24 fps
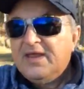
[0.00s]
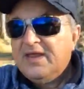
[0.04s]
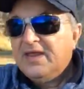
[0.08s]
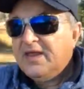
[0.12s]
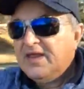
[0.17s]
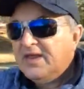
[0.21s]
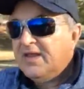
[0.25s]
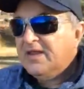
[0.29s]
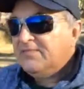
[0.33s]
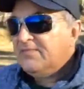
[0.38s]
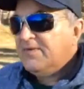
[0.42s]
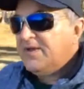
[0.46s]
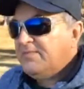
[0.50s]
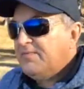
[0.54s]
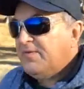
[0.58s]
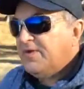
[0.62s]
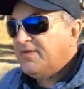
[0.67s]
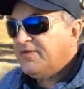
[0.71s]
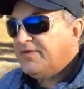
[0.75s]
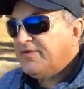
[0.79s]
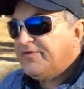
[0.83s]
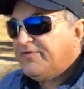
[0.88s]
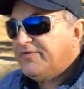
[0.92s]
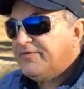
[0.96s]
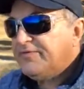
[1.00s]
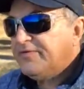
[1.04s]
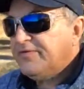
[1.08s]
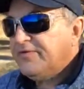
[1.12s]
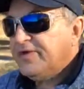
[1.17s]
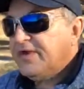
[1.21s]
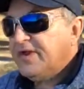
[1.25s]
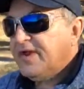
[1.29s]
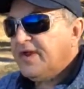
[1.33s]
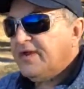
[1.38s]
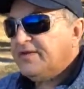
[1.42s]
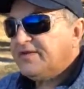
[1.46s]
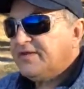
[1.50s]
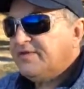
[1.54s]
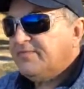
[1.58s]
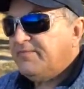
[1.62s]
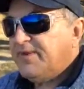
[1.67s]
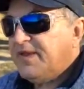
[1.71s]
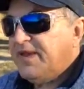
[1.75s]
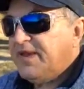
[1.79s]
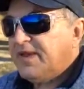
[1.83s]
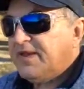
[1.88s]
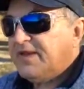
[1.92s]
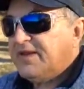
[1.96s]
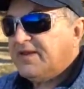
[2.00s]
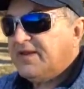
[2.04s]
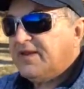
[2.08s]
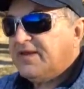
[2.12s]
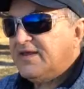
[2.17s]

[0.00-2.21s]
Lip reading: And my mother threw it out the back of